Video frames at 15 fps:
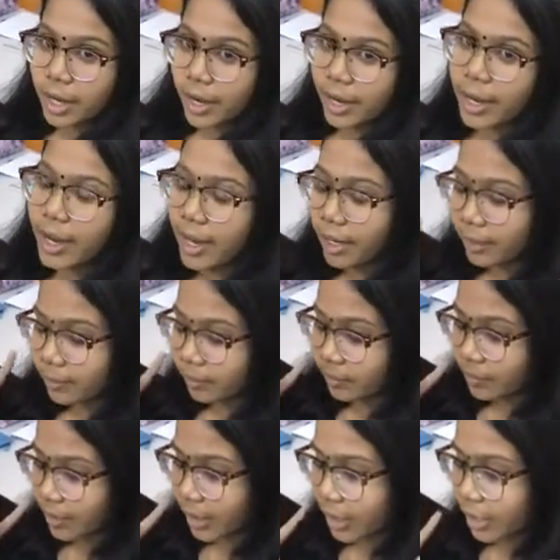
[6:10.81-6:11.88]
I
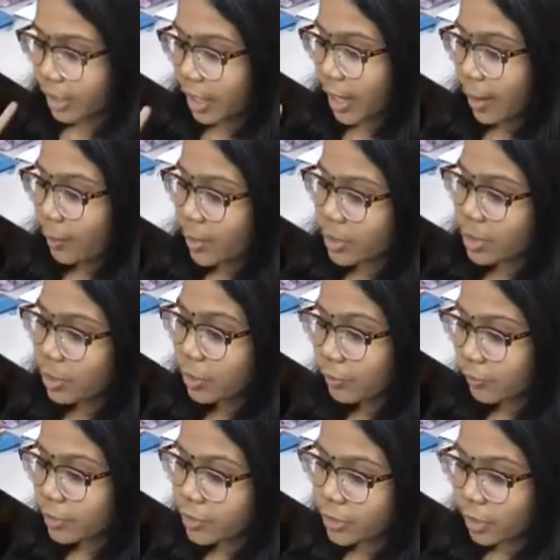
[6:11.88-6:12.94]
was
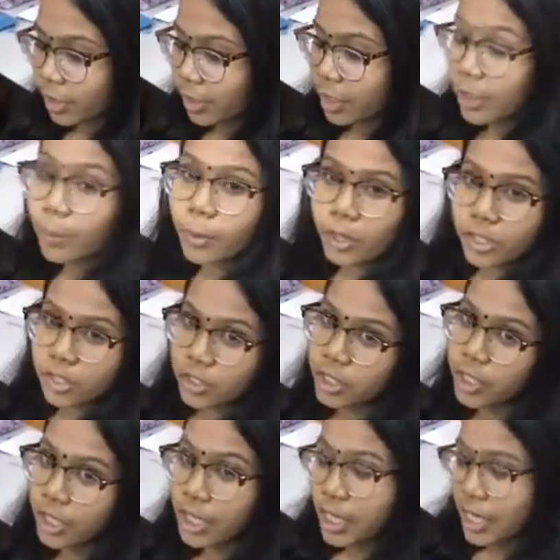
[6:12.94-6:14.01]
confused on. It was